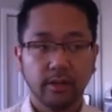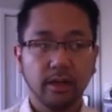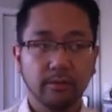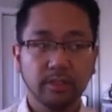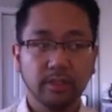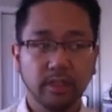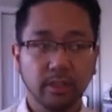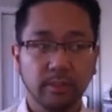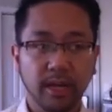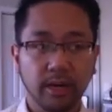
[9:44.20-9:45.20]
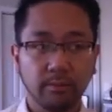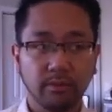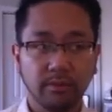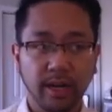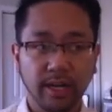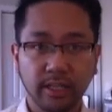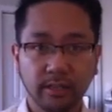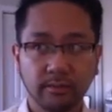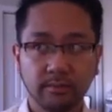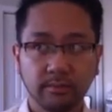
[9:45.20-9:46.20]
And we talk about
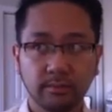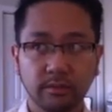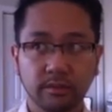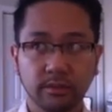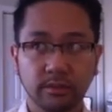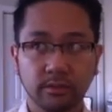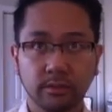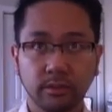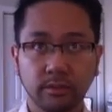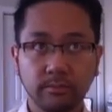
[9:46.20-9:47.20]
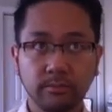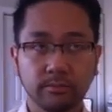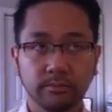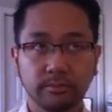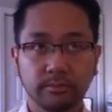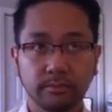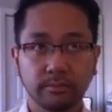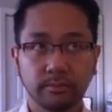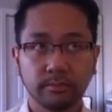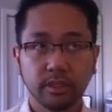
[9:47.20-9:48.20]
providing school
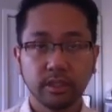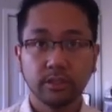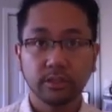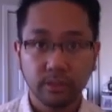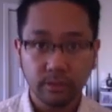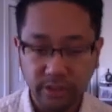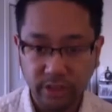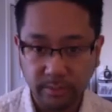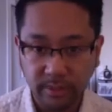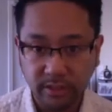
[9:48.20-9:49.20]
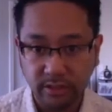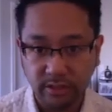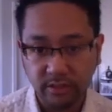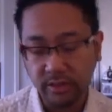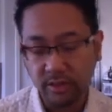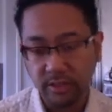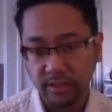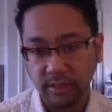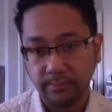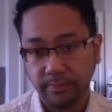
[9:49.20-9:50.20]
school instruments to students.
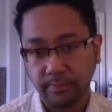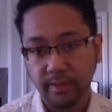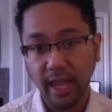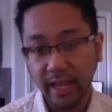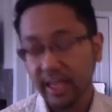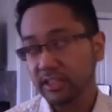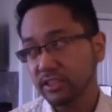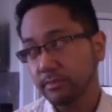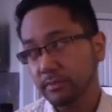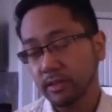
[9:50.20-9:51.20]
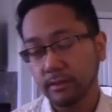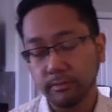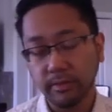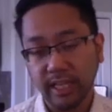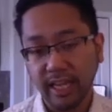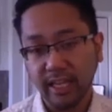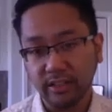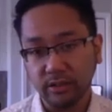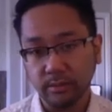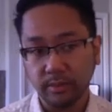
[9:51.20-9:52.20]
And that's something we can
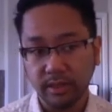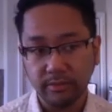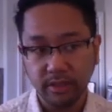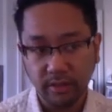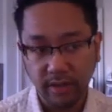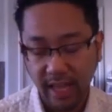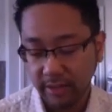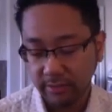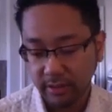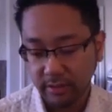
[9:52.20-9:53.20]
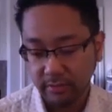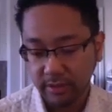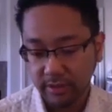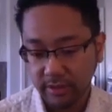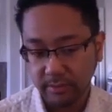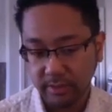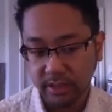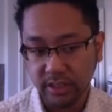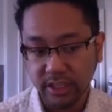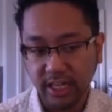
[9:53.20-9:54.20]
do. But if you don't have enough
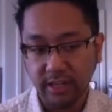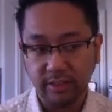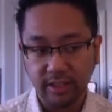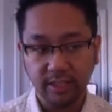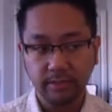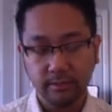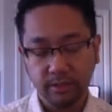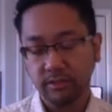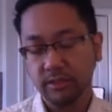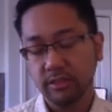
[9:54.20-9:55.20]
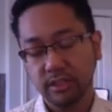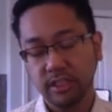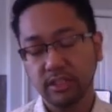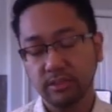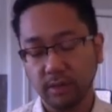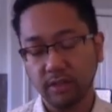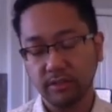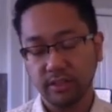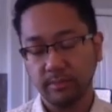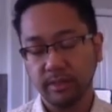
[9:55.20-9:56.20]
instruments to share, then students need to borrow
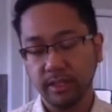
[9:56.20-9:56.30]
something.